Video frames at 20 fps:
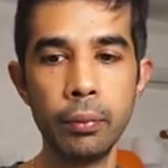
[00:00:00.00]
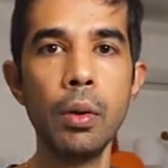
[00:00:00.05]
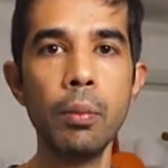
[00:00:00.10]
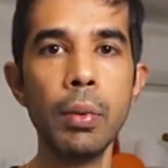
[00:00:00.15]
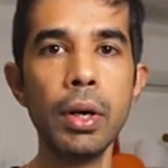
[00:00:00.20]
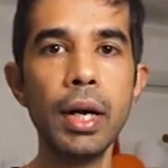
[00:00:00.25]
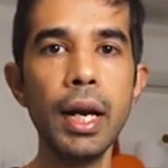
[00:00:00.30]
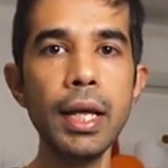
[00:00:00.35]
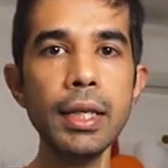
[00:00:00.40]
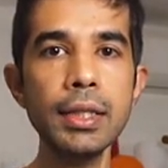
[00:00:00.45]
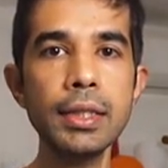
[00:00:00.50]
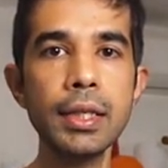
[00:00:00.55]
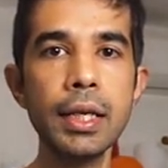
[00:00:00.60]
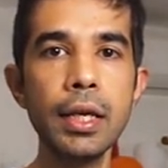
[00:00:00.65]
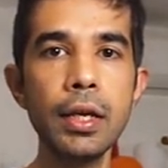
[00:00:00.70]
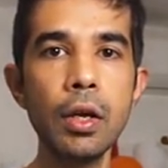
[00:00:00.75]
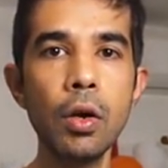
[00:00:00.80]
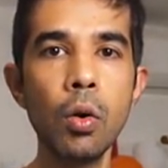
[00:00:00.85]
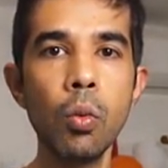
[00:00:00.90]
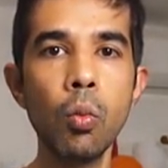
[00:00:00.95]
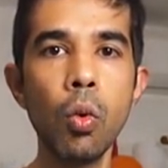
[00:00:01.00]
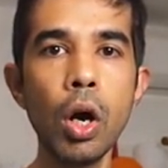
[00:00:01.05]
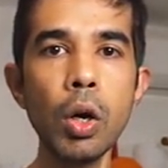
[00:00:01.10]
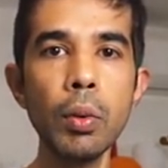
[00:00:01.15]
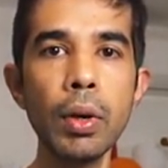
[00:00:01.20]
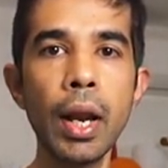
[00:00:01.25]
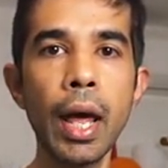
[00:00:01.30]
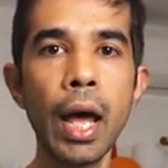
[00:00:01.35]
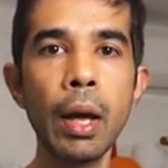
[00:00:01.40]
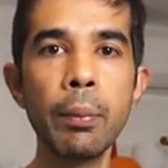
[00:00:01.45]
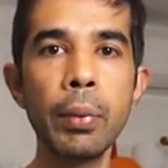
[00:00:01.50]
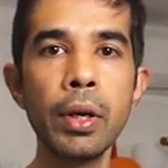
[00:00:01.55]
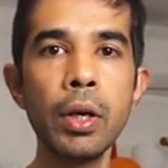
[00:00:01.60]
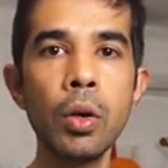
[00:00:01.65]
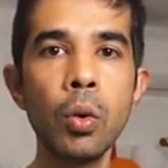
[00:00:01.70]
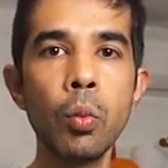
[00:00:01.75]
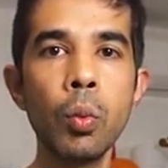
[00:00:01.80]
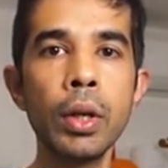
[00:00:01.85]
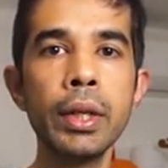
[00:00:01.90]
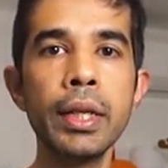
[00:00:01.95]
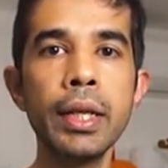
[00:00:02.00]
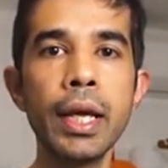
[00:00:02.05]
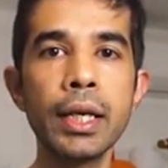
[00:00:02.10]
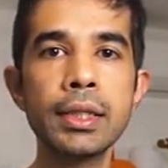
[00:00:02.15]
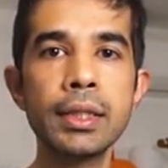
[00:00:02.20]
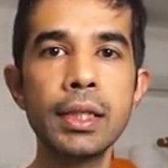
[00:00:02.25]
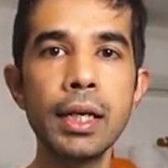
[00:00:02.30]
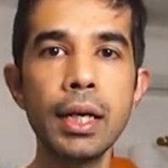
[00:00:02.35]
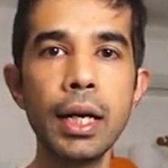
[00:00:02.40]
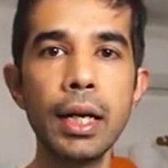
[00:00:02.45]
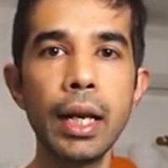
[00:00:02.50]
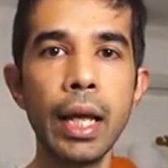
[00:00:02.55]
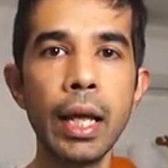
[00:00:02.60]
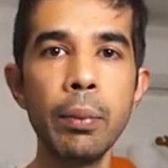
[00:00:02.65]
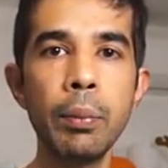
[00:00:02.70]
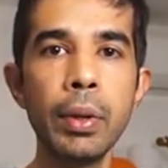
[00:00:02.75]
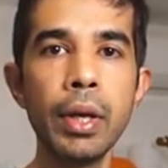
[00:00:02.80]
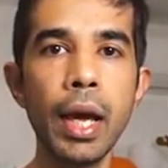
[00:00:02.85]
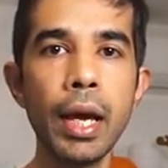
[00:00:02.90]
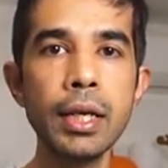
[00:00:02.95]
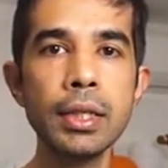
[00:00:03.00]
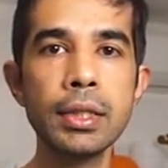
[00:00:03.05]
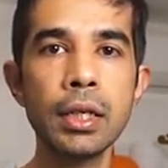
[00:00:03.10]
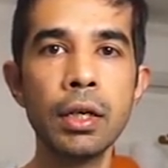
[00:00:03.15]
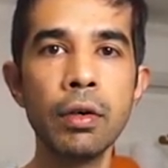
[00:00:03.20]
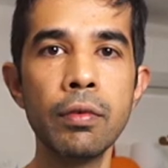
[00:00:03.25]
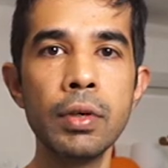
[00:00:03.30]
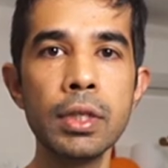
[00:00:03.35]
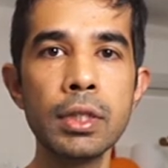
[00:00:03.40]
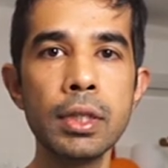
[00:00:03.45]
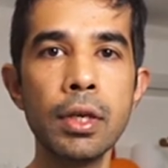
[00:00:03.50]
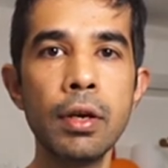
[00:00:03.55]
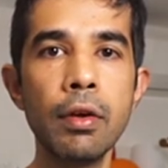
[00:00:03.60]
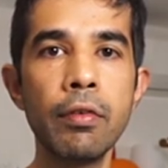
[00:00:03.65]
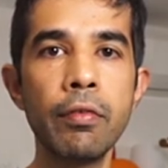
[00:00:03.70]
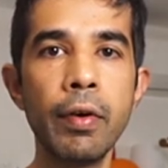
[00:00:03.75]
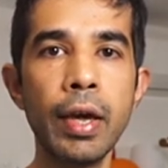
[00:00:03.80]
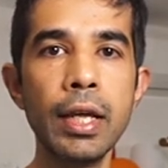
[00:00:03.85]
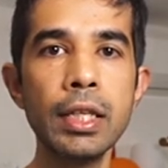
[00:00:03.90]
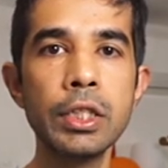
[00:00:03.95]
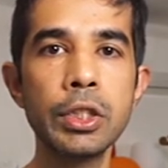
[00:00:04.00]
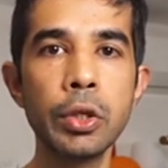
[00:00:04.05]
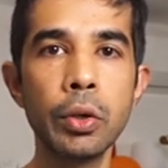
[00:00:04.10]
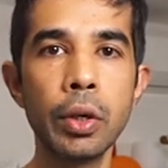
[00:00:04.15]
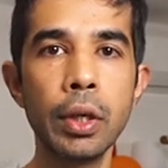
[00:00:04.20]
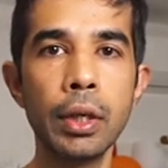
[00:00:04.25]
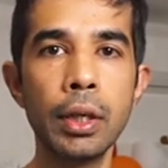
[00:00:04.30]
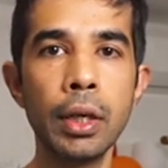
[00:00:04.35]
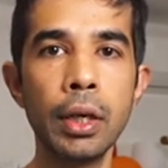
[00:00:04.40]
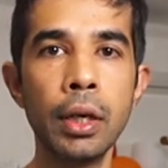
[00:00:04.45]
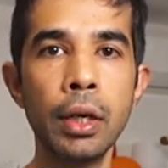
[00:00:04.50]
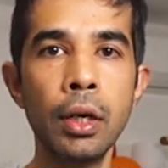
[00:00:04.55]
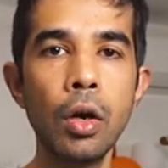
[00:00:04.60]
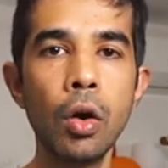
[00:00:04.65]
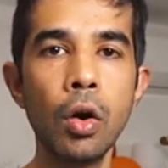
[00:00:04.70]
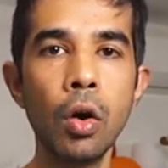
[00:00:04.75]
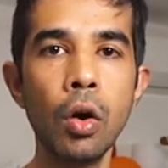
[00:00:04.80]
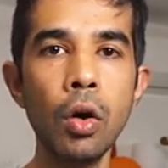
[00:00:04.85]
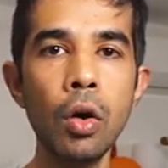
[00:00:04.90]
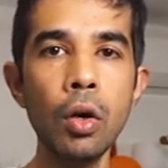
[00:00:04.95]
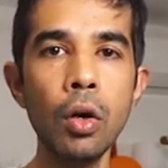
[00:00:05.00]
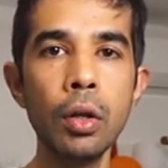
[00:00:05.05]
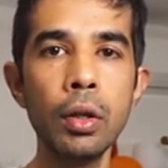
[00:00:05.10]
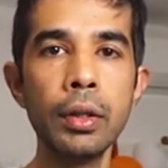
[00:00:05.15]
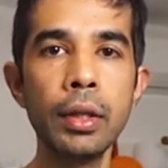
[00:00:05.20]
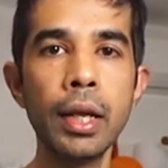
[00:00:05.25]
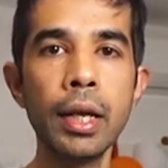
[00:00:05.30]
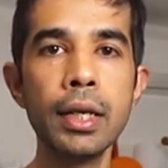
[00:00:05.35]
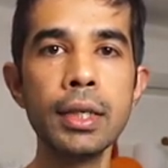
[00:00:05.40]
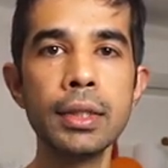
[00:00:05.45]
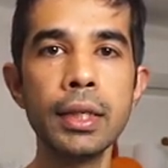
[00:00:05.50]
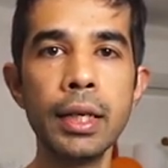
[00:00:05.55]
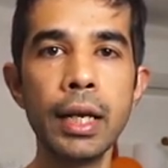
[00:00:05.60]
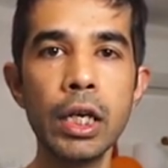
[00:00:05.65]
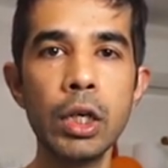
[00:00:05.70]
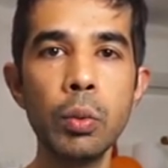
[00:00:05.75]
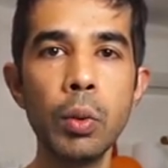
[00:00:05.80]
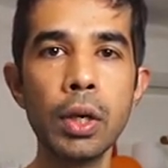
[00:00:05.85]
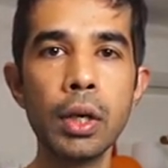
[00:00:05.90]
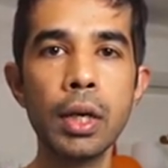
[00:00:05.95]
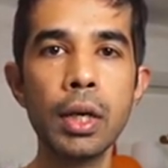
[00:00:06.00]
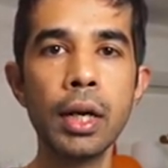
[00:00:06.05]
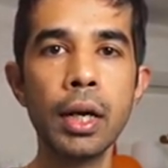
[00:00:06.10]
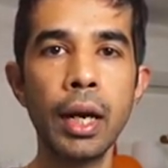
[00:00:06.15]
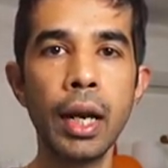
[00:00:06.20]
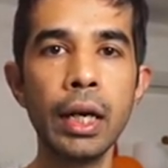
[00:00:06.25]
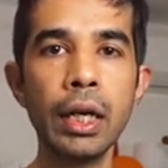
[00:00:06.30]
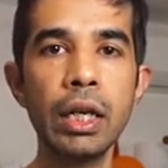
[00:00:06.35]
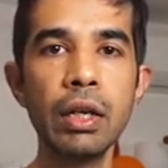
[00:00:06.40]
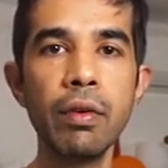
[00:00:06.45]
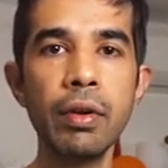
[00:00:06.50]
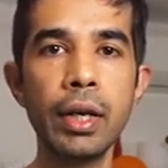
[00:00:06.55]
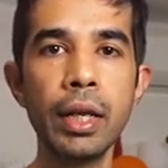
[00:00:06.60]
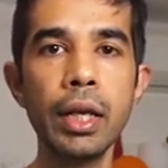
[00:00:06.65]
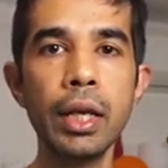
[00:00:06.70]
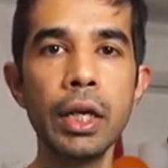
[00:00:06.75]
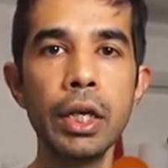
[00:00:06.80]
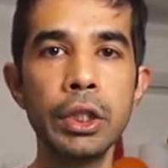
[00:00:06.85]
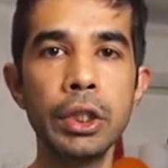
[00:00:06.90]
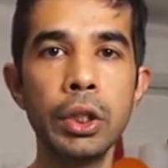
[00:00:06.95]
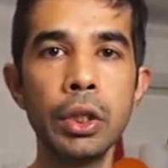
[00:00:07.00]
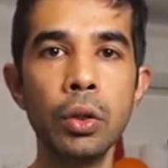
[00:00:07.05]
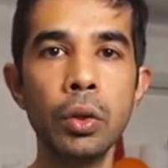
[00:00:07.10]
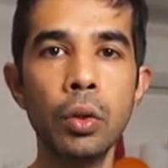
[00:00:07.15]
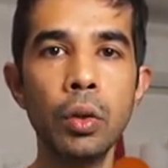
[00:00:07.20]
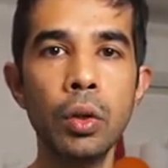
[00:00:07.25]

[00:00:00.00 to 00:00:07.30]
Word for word: But let's see what will happen when the external API service fails to return or there is a network connectivity issue.